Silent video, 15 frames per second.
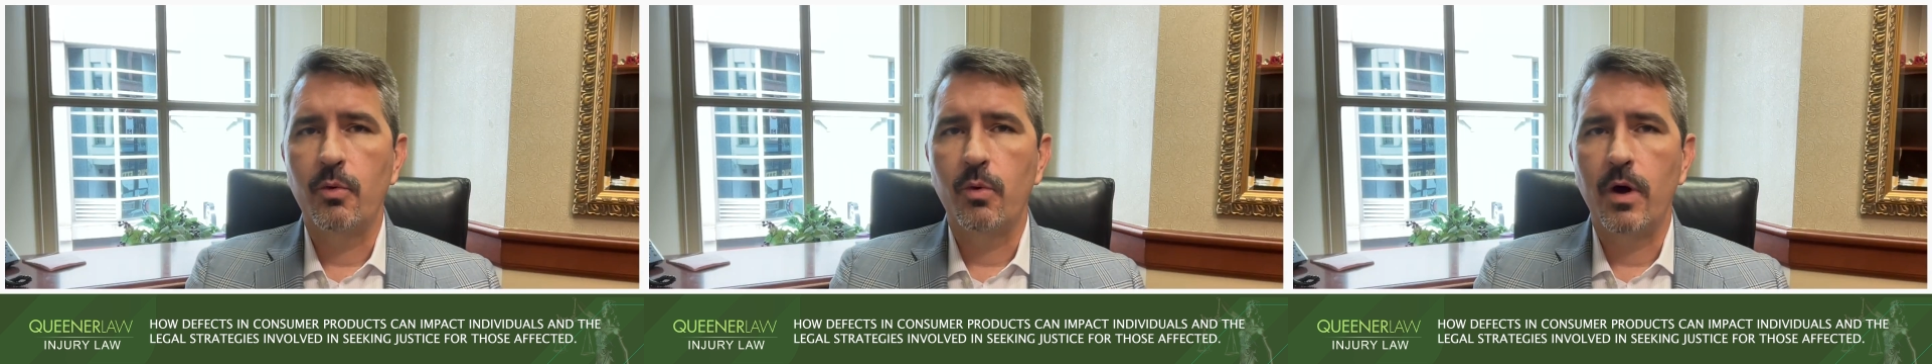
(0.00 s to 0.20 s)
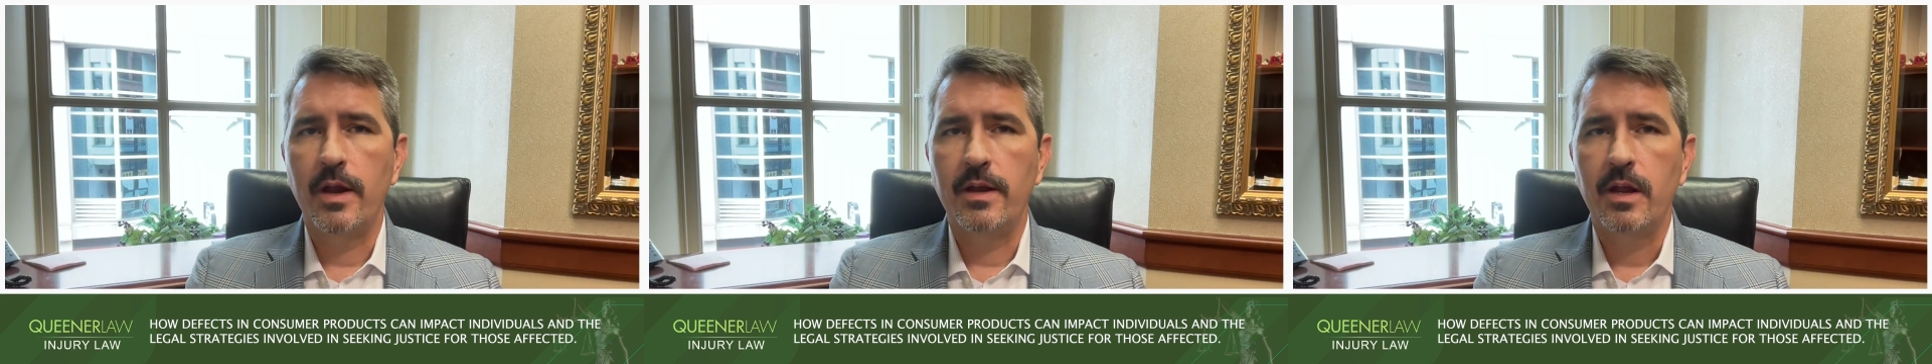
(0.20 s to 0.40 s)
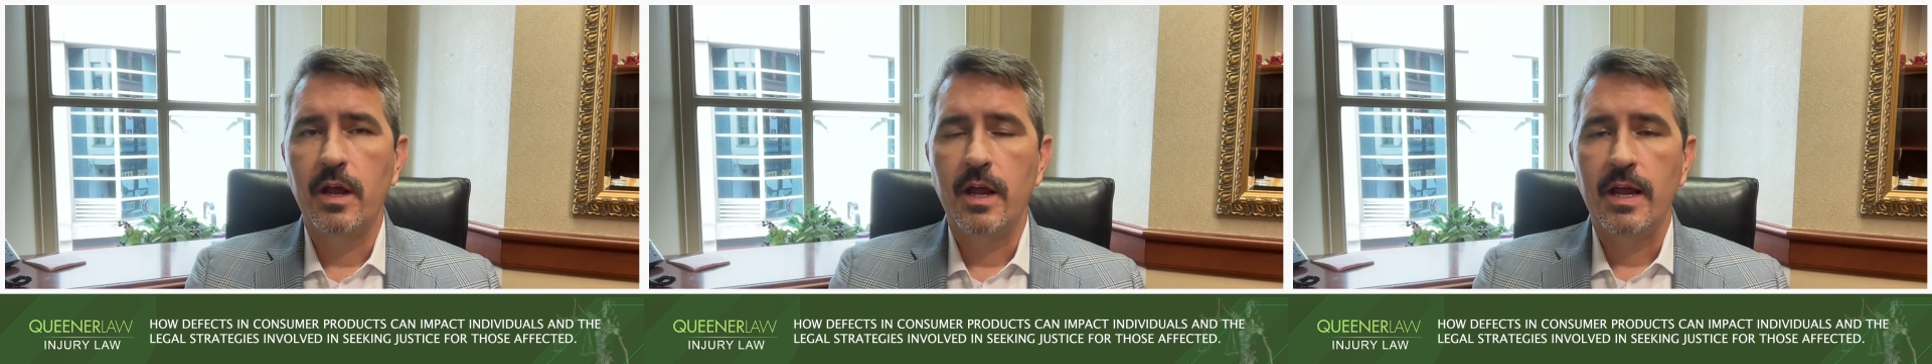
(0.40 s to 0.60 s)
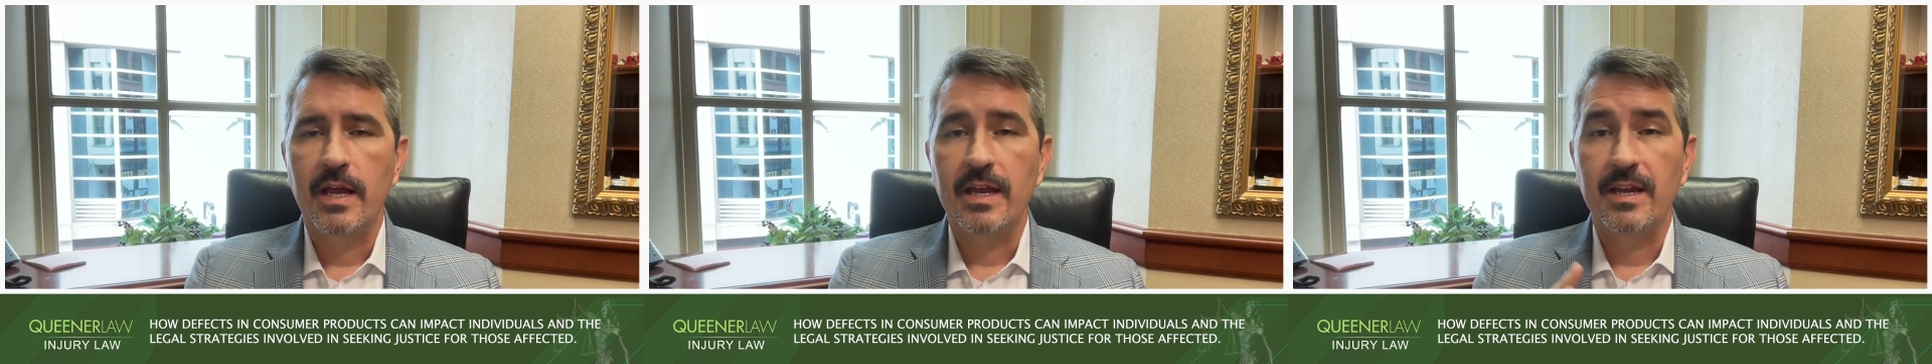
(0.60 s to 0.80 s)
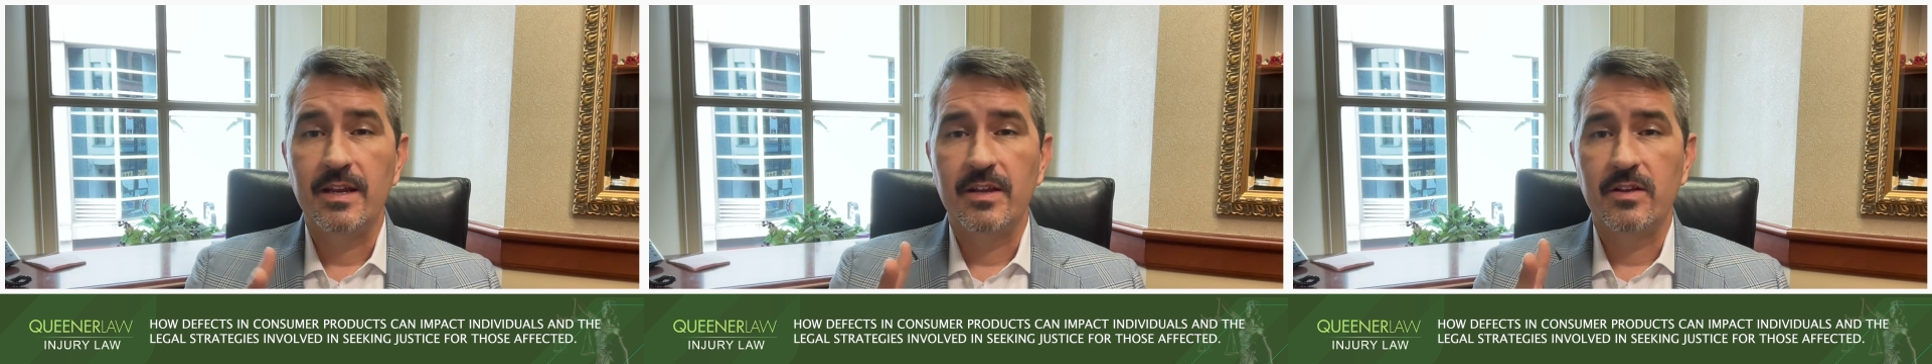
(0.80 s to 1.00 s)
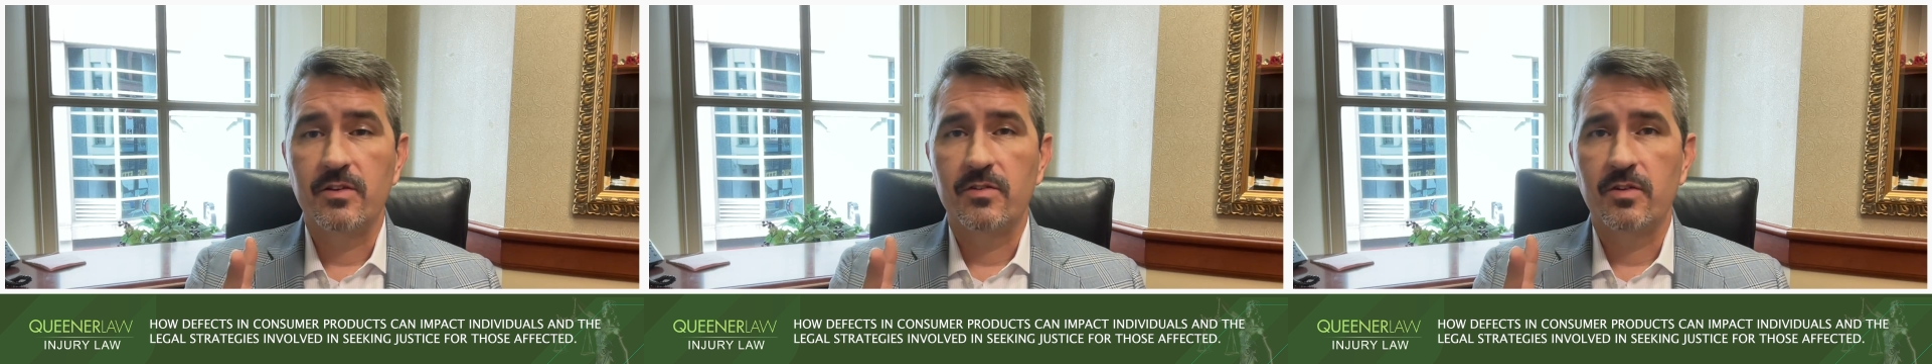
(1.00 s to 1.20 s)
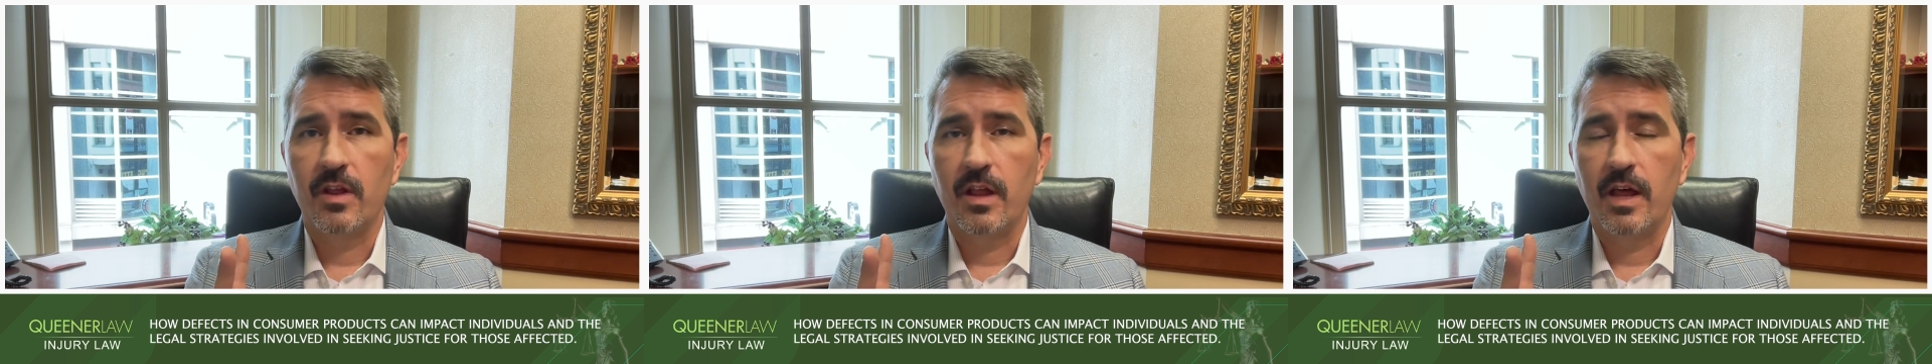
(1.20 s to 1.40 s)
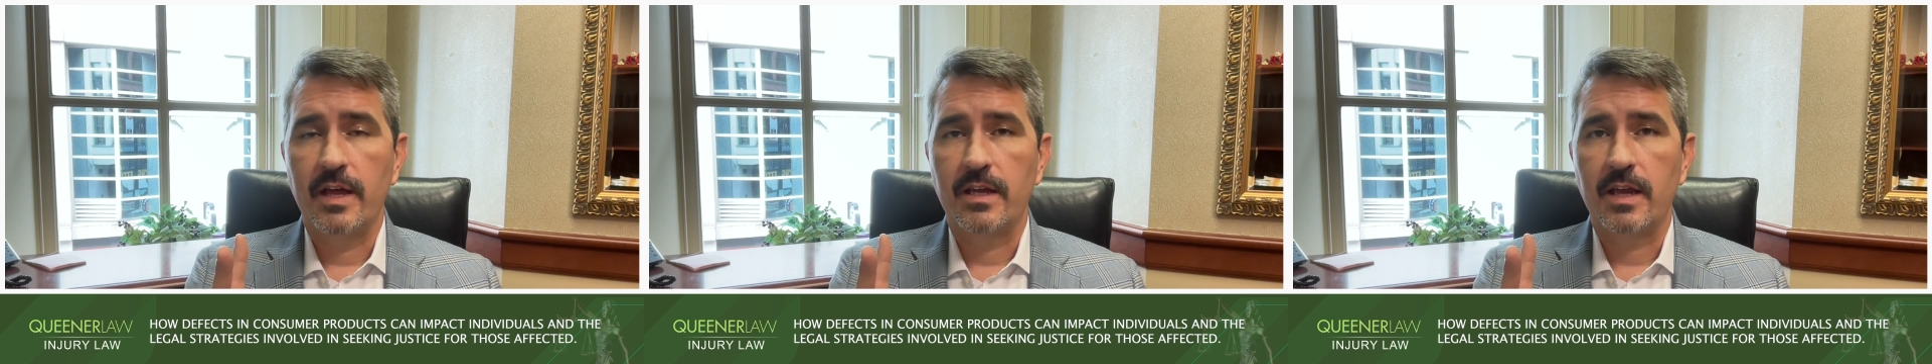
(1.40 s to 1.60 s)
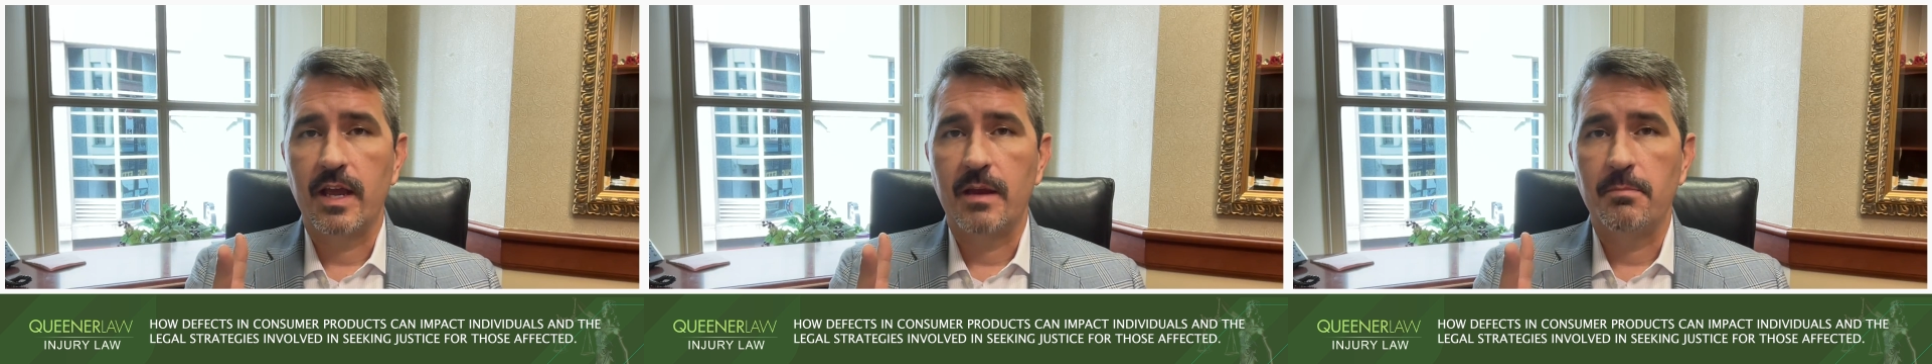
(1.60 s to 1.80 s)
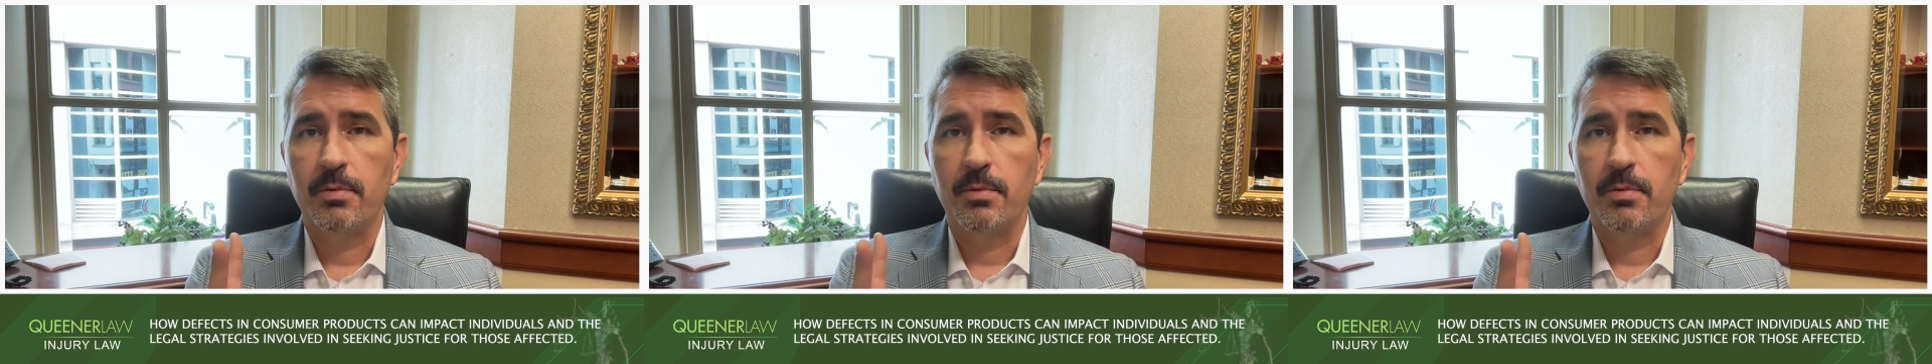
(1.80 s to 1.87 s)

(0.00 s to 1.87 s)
one is like a